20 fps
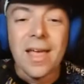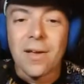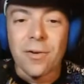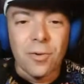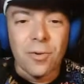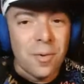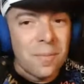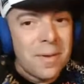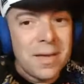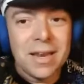
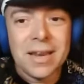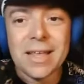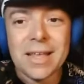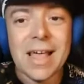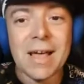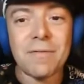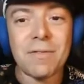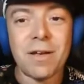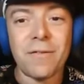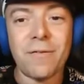Immediately
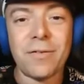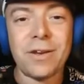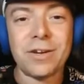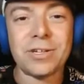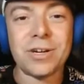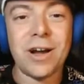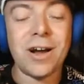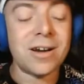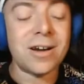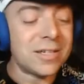after I
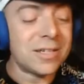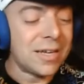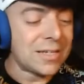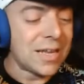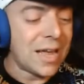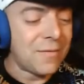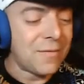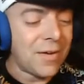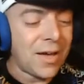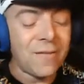finish Arceus,
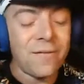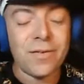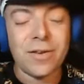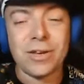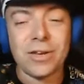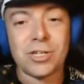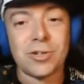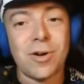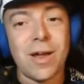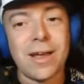I've got to
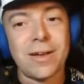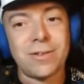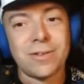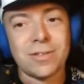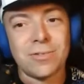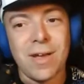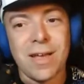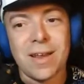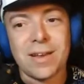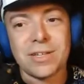finish Triangle
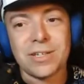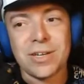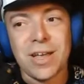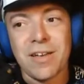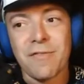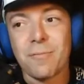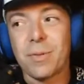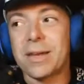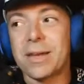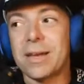Strategy.
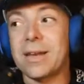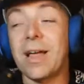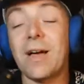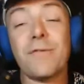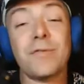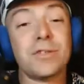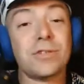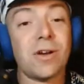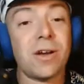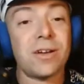I've played enough
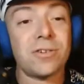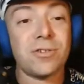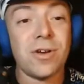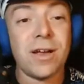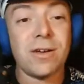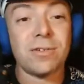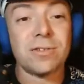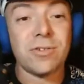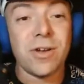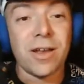of
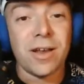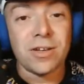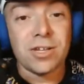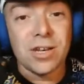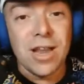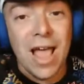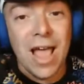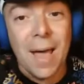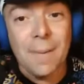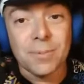Triangle Strategy
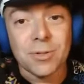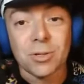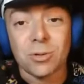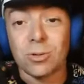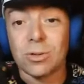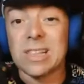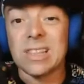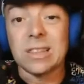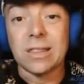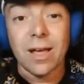to
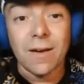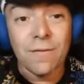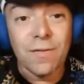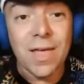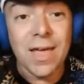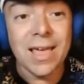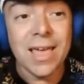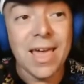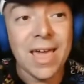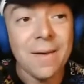absolutely love
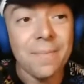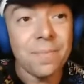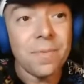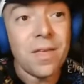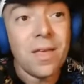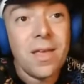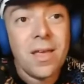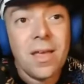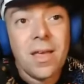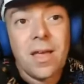that game.
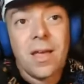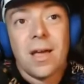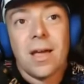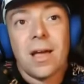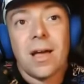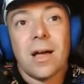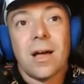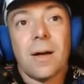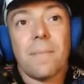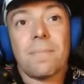
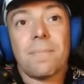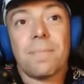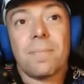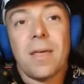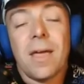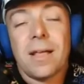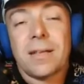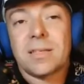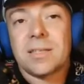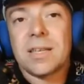
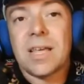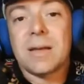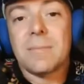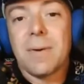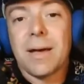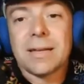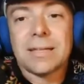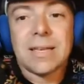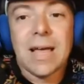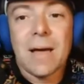It's in
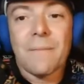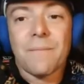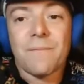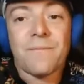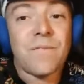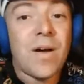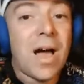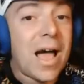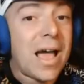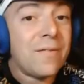my top
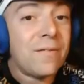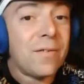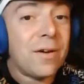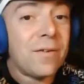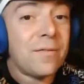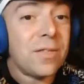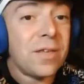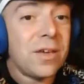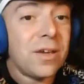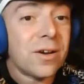5
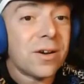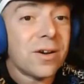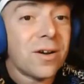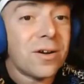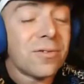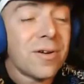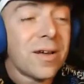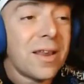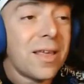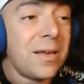of the year
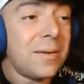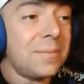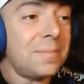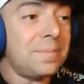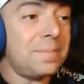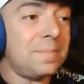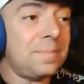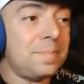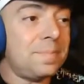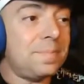already.
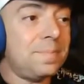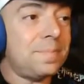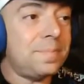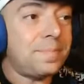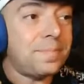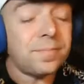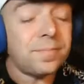And